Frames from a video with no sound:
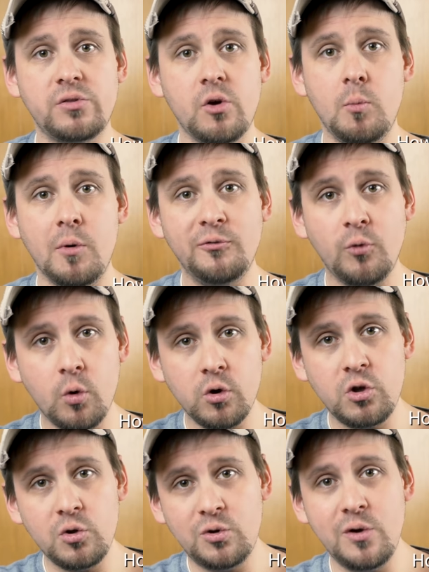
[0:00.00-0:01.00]
So before
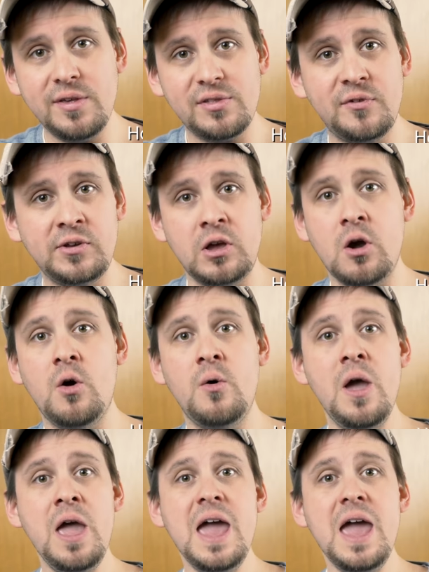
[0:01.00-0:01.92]
you do this video